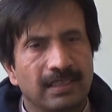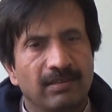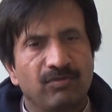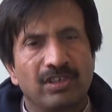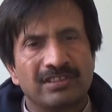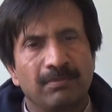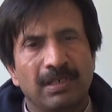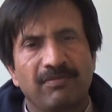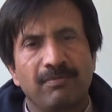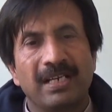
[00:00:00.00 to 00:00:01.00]
And for
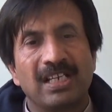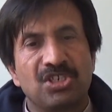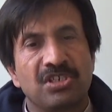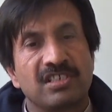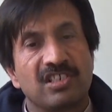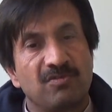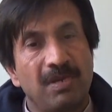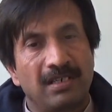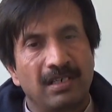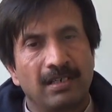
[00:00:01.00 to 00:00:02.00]
example, if medication is
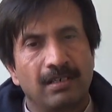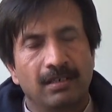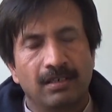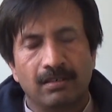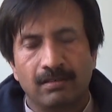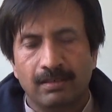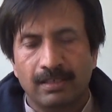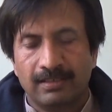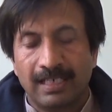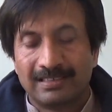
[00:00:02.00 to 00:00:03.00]
suspected
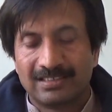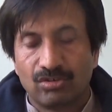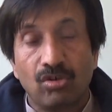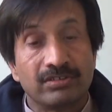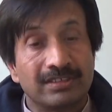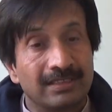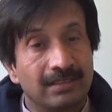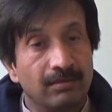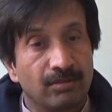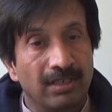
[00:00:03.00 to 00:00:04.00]
uh, that's causing
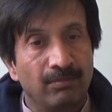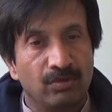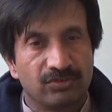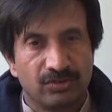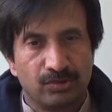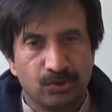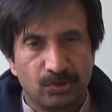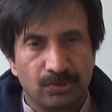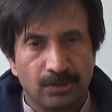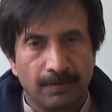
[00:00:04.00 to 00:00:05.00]
the dry mouth, so you
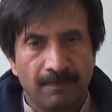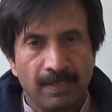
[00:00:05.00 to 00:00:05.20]
should uh,